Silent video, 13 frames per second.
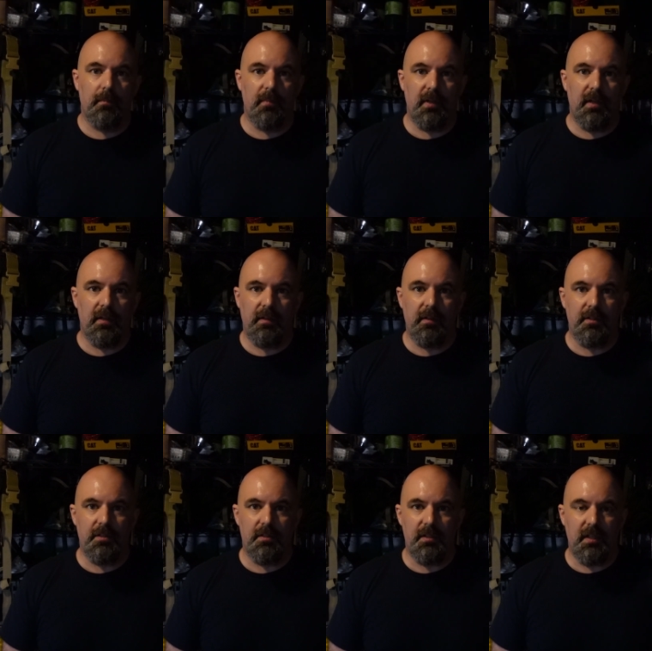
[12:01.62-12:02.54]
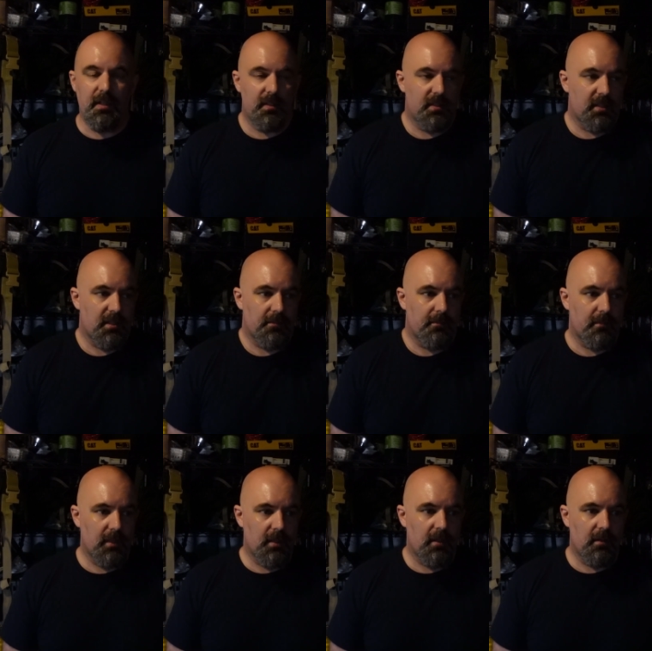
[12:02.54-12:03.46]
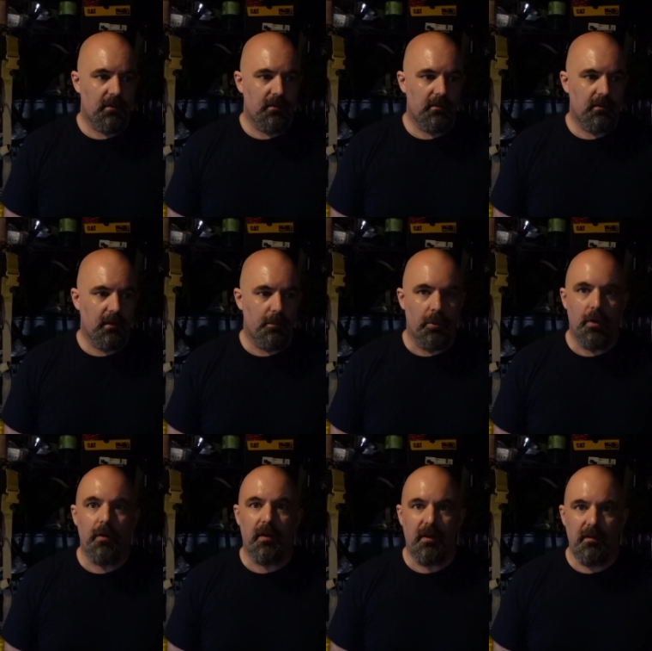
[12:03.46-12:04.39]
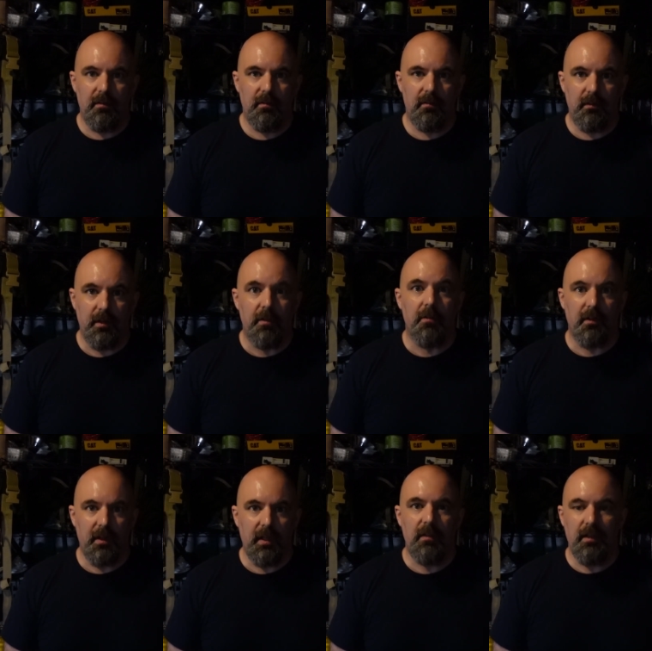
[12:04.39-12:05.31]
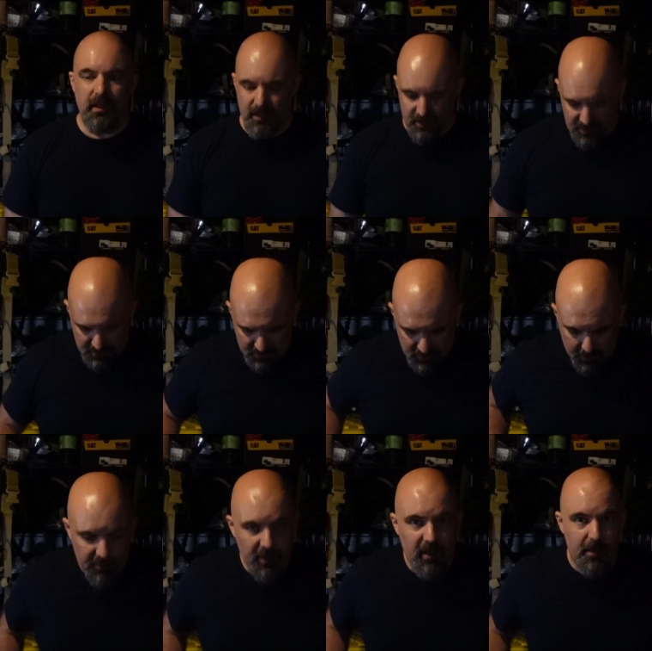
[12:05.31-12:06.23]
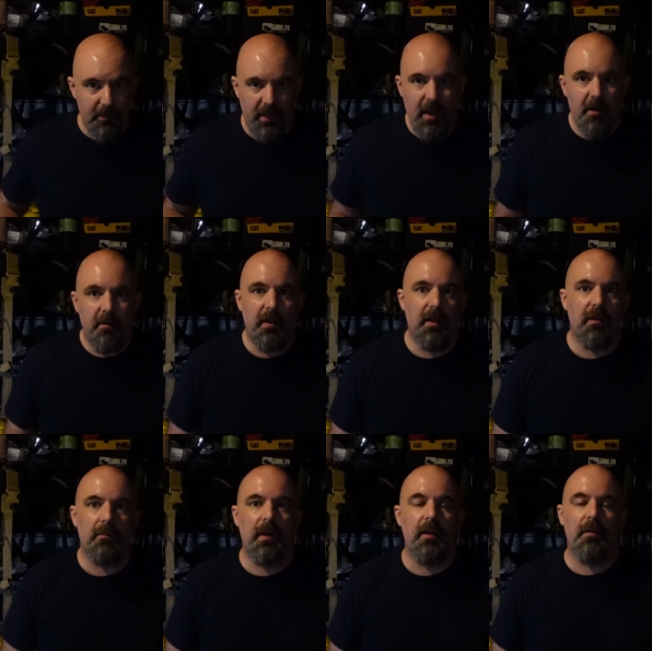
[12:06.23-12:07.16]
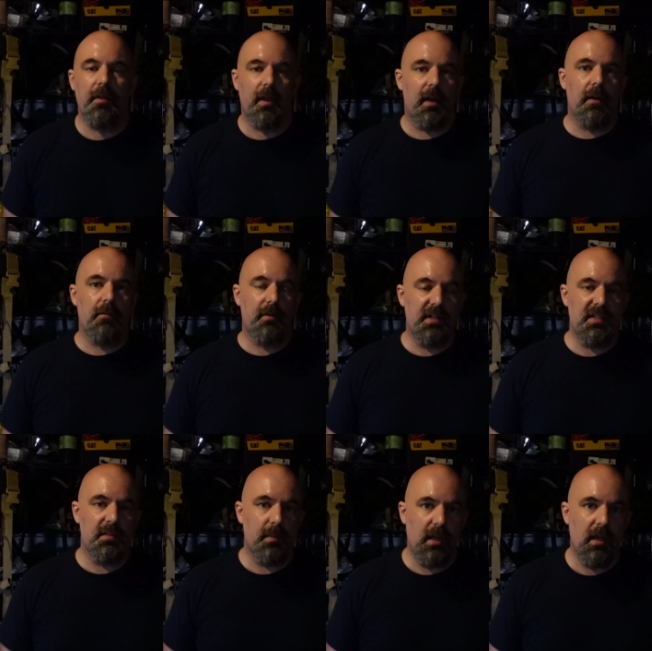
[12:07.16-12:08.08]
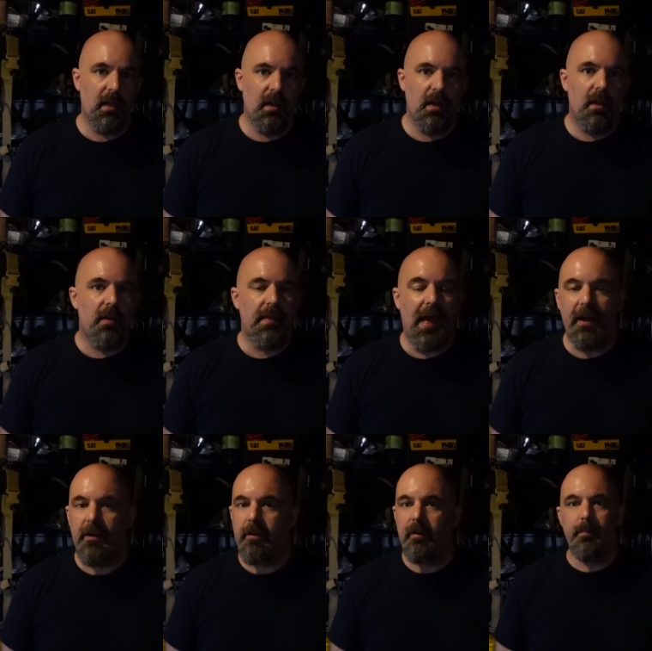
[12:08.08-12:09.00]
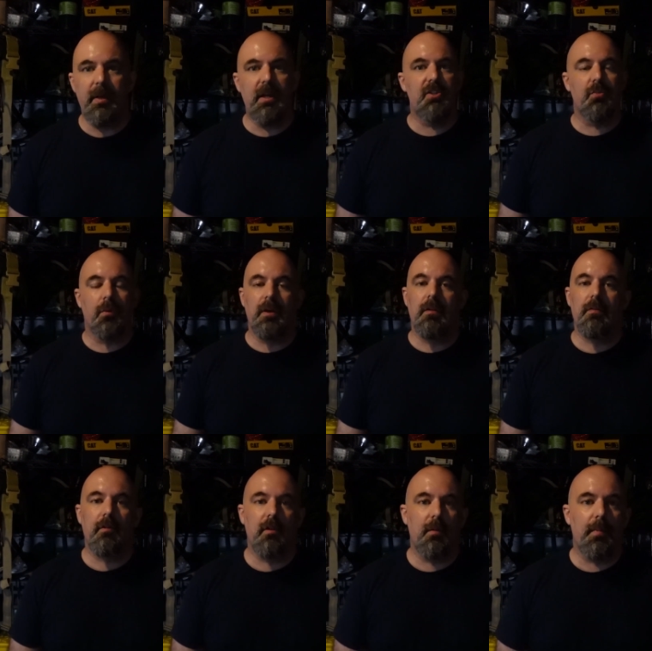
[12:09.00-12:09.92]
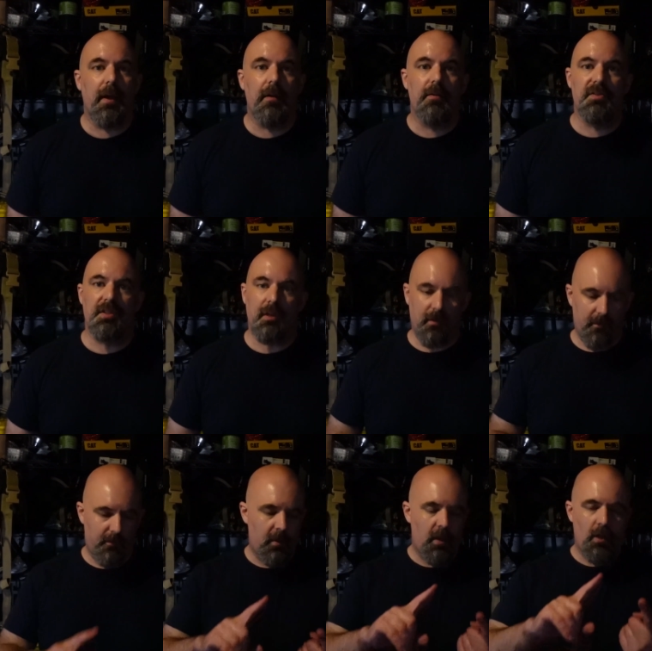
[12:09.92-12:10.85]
a burden, literally. It is something I'm carrying around that I don't need to be. That could be 20 or 30 pounds of